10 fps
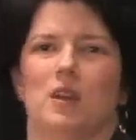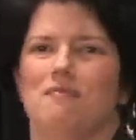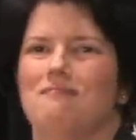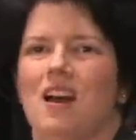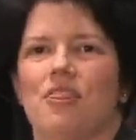
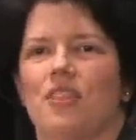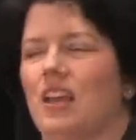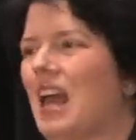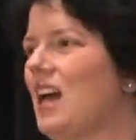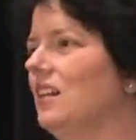when
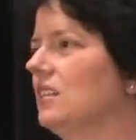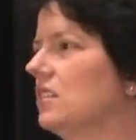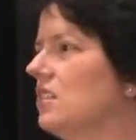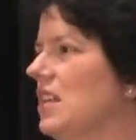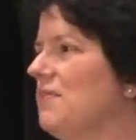nothing
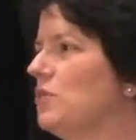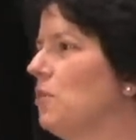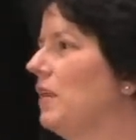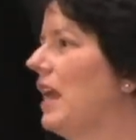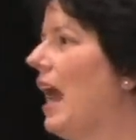else seemed
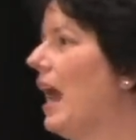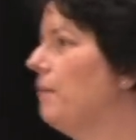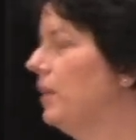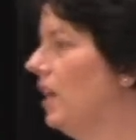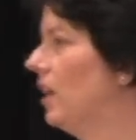to be
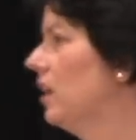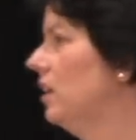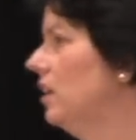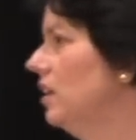happening,